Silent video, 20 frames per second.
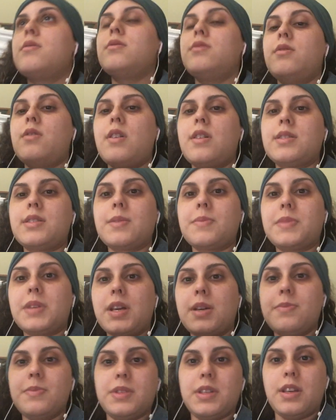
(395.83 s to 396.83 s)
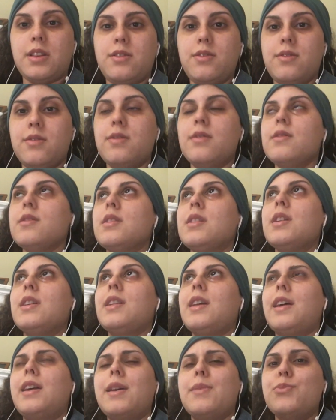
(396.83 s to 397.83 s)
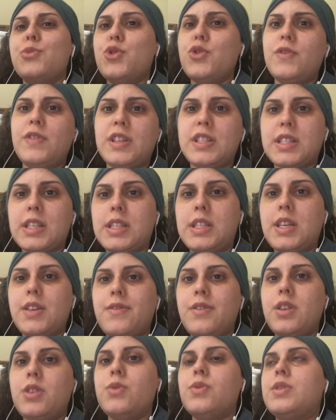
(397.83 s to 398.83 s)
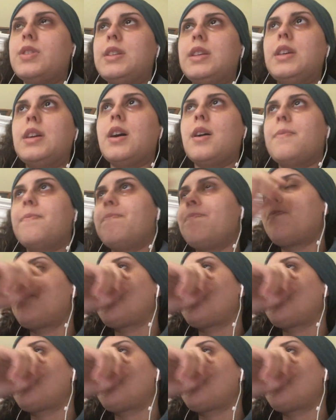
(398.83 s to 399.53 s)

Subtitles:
You know, sometimes like in movies and TV, you see in